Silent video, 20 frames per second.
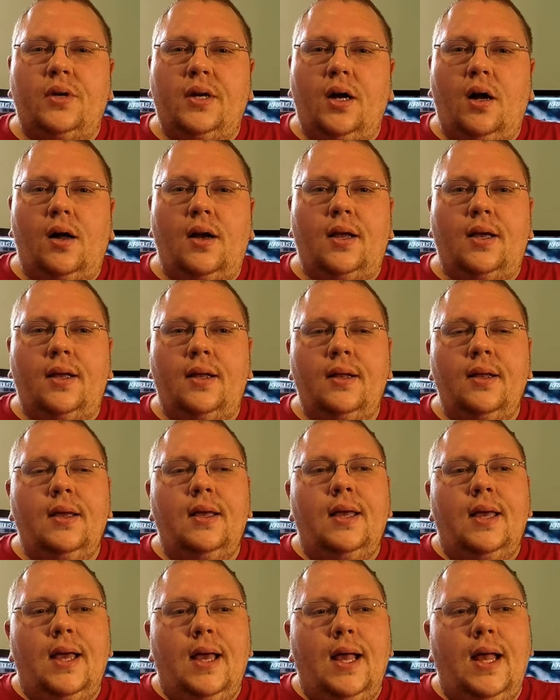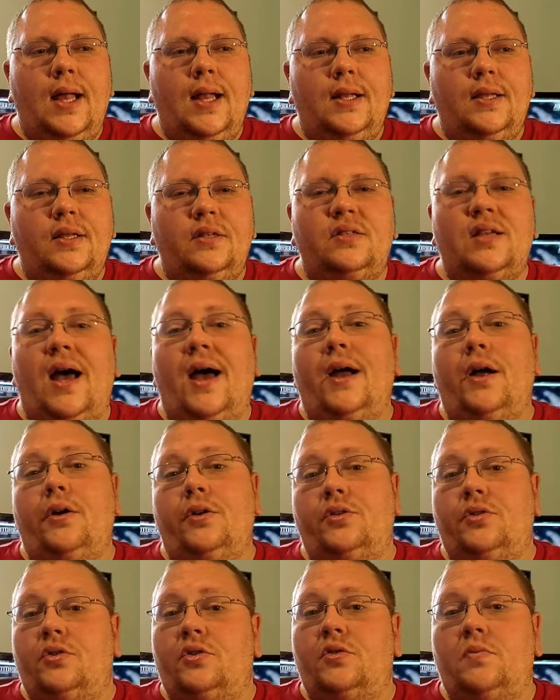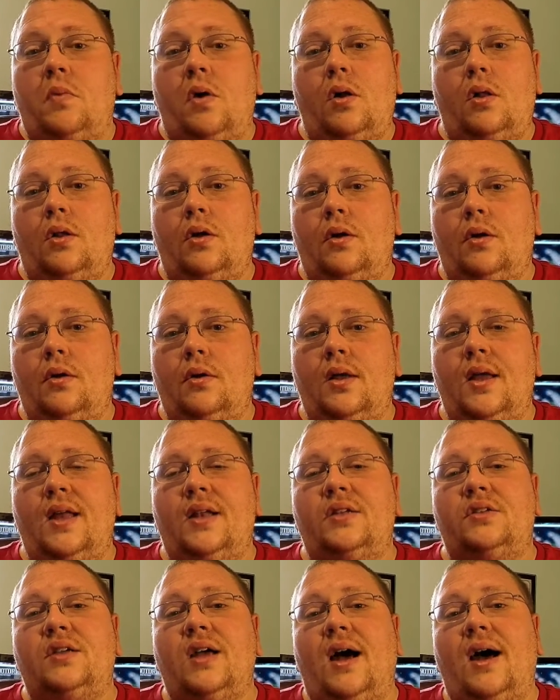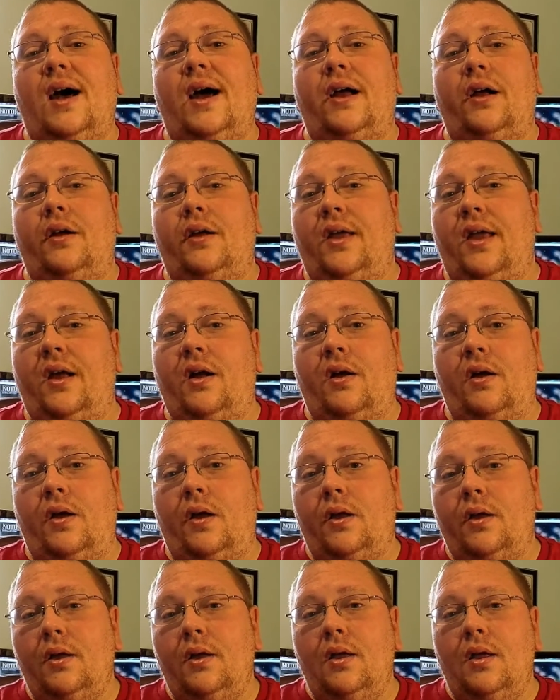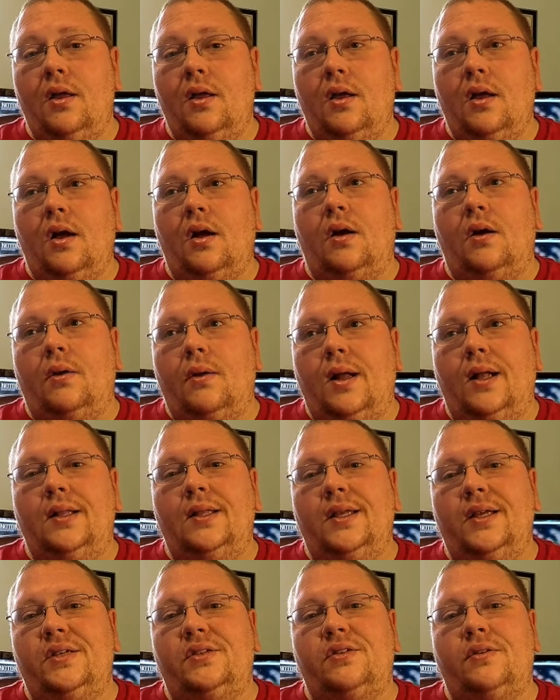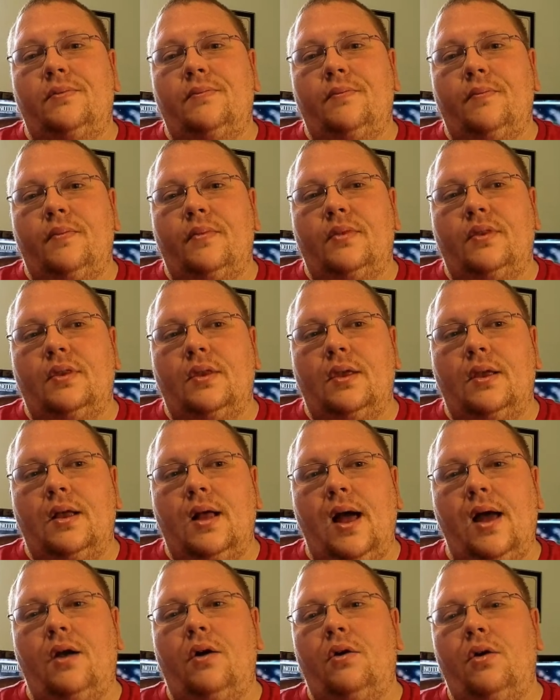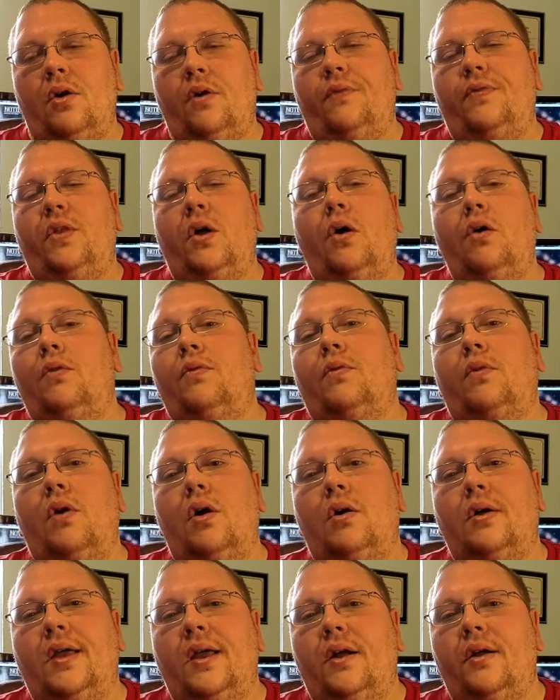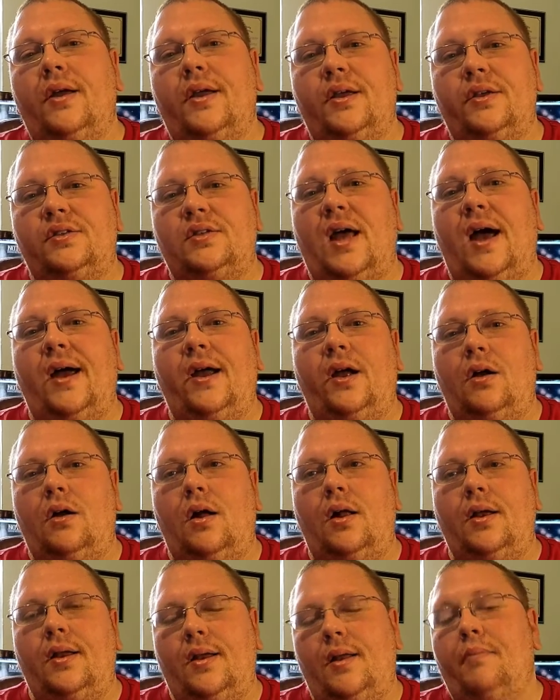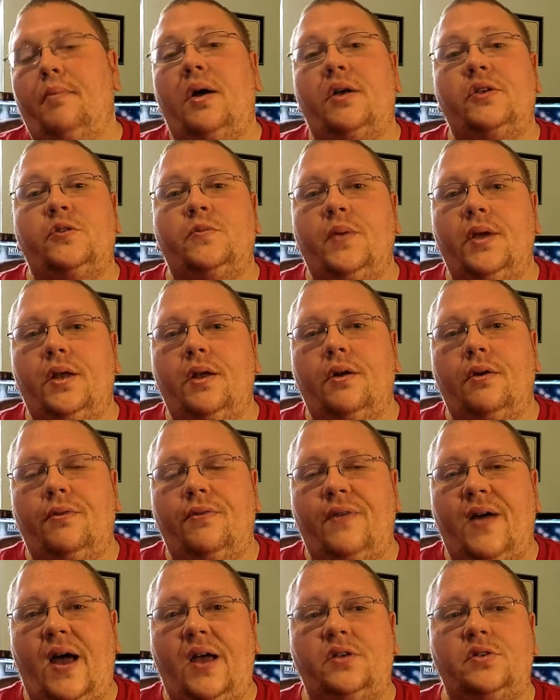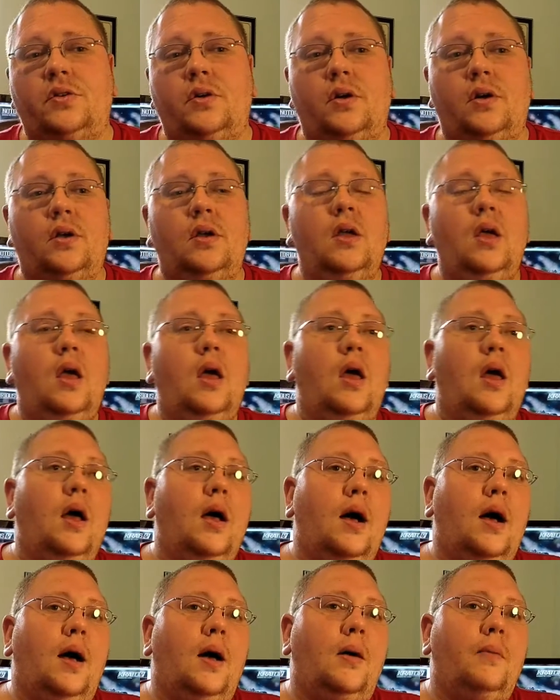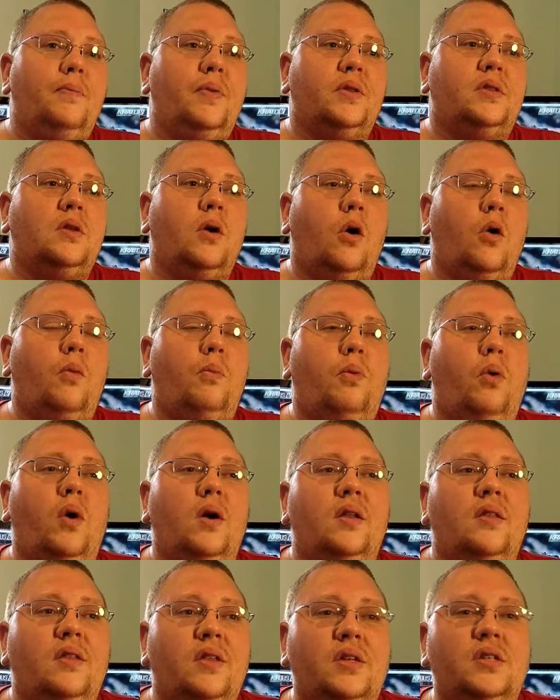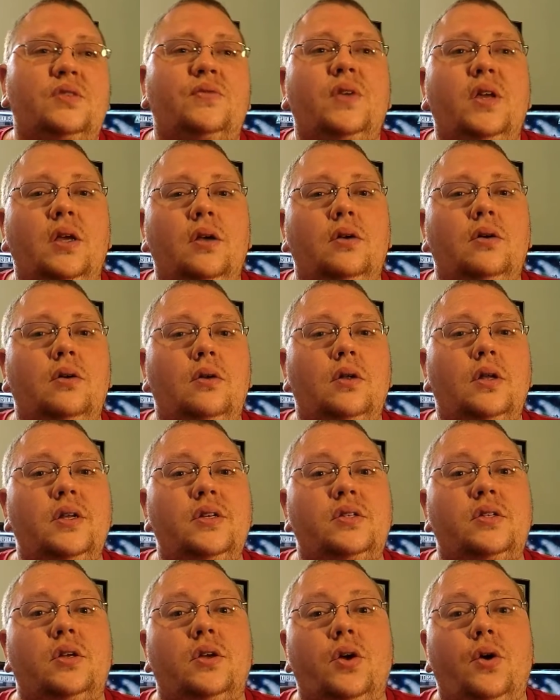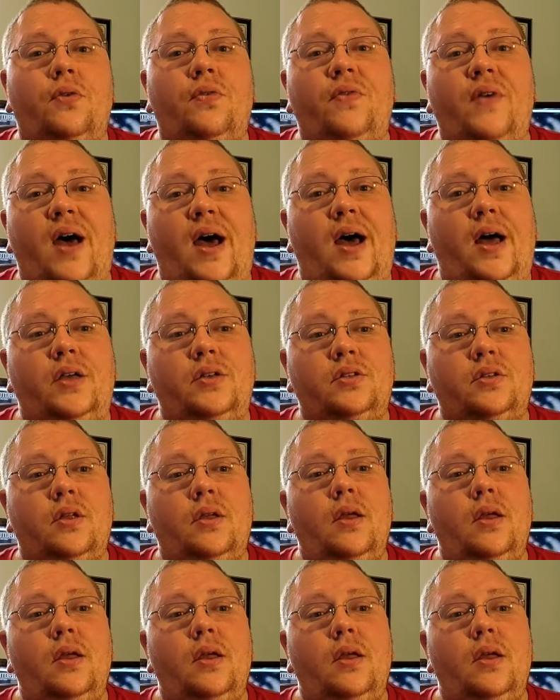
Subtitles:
on it, and the tires are smaller, and it's got higher gearing. Or at least, I don't know if the overall gearing is higher on it. It must be to go faster. But the whole point of this vehicle is to go fast.